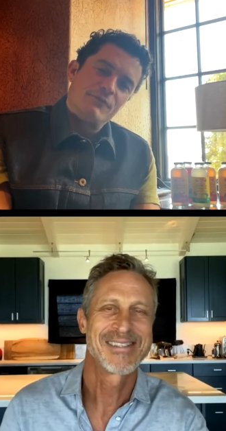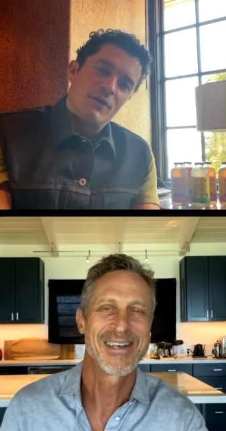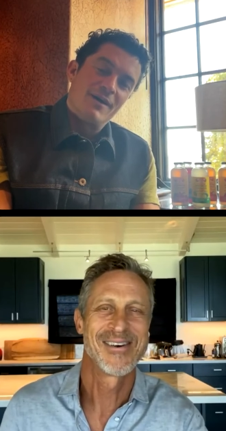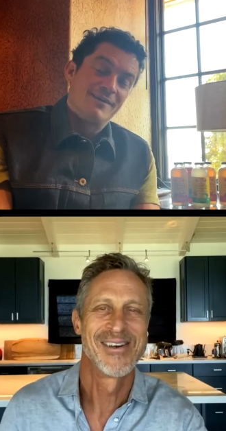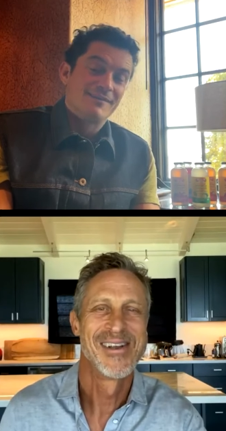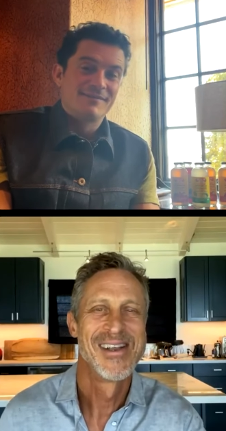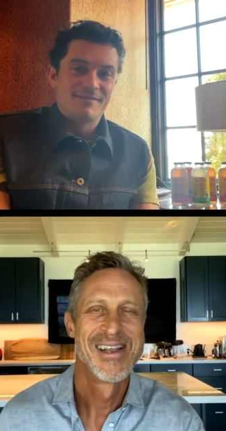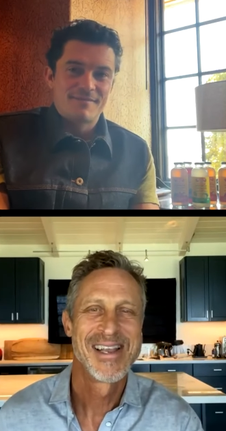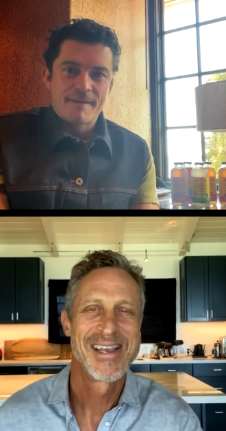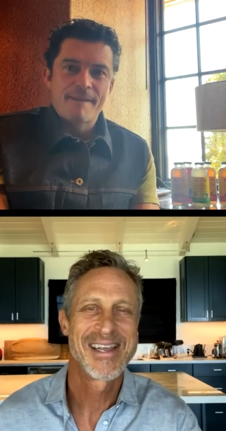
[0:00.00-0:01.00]
Speaker 1: so
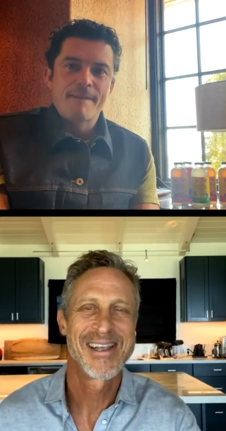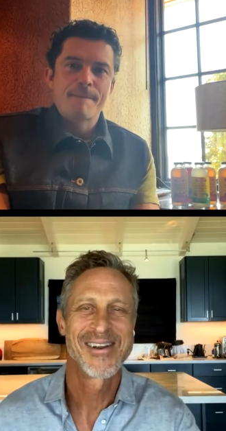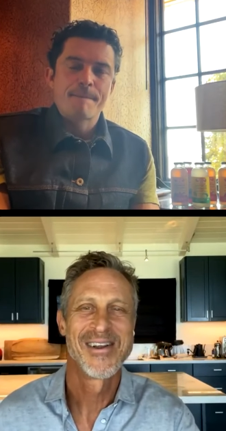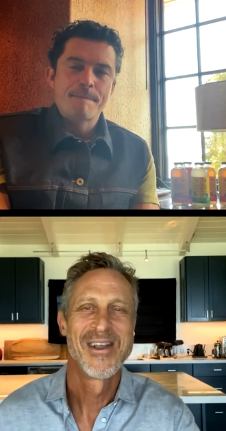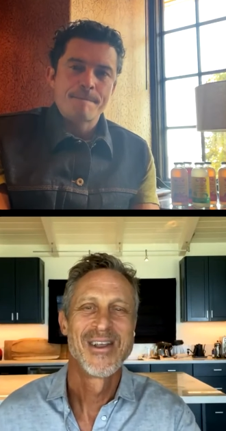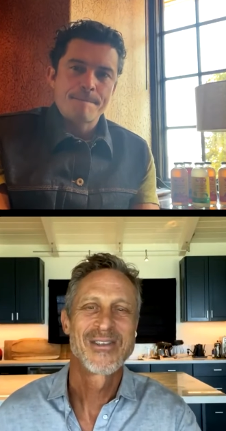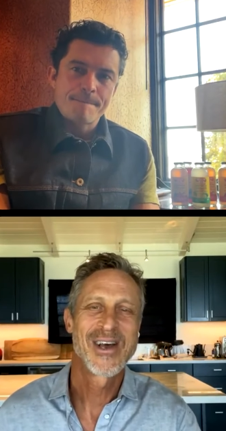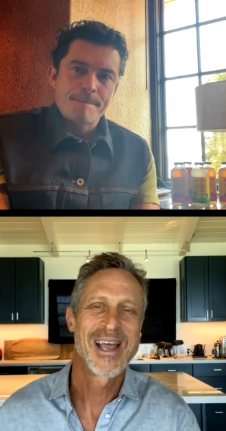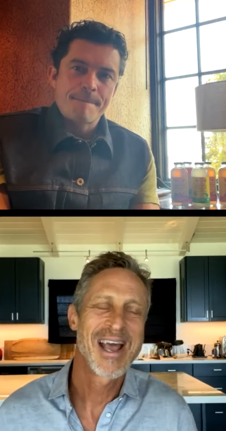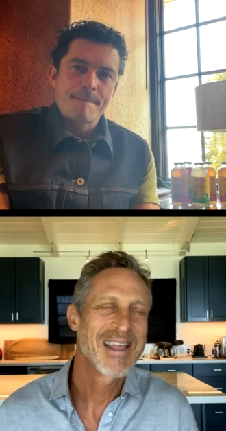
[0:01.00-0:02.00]
in a year.
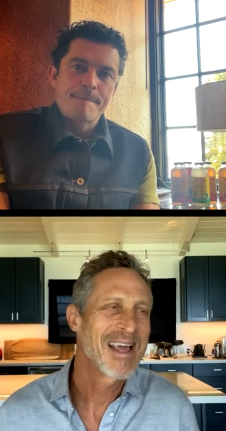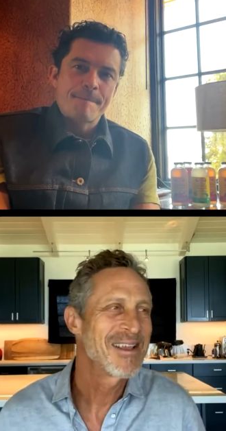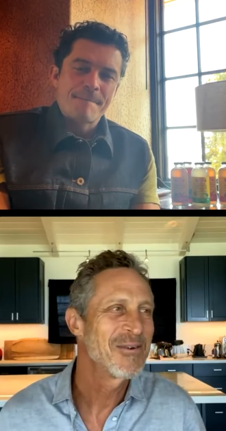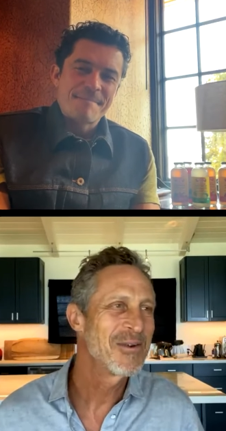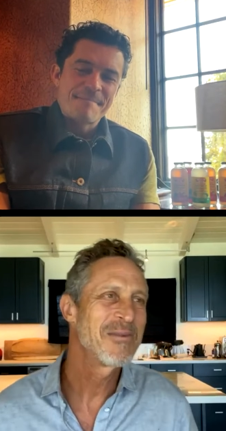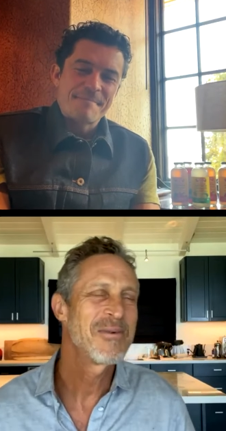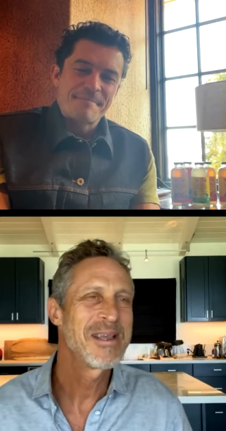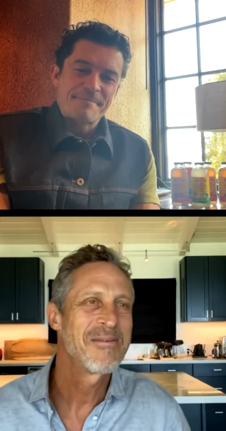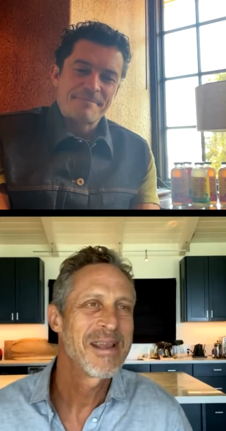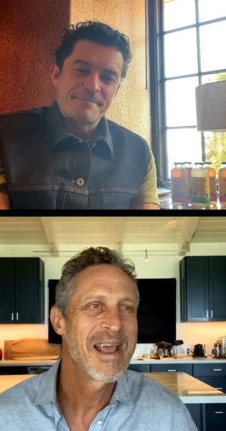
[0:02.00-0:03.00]
So I, I think we,
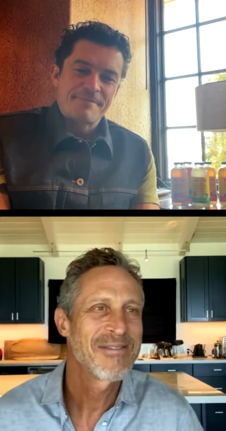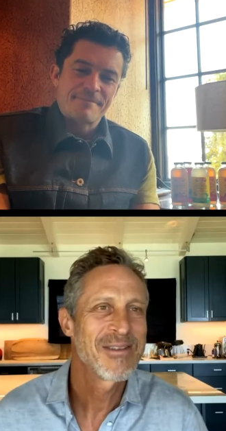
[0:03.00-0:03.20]
we, we